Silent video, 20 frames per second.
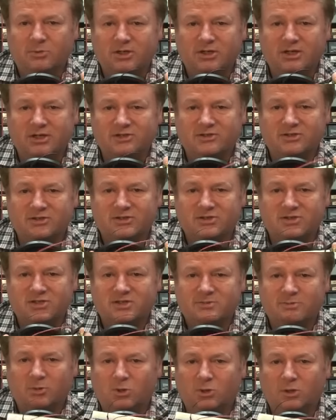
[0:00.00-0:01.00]
because it's
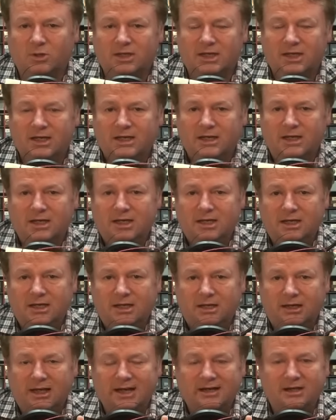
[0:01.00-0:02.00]
small
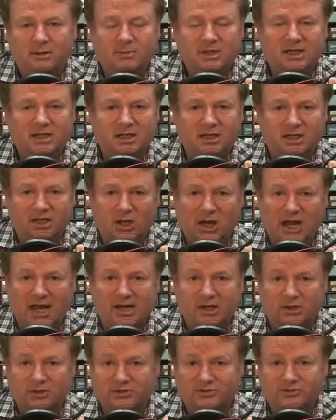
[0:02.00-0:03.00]
light-emitting
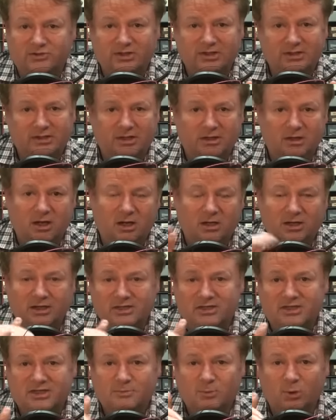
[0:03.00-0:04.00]
diodes on
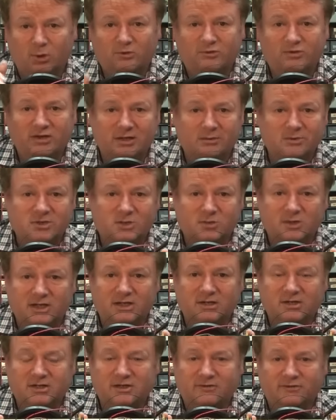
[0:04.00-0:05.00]
a small film
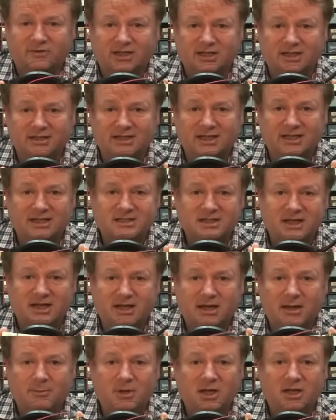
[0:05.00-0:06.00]
screen or something like that. So
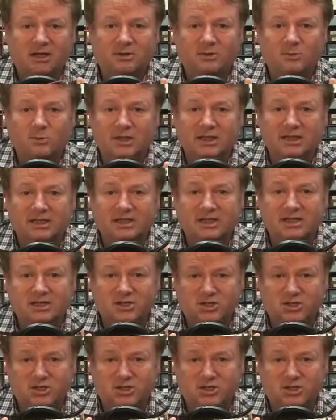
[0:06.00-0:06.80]
I'm not really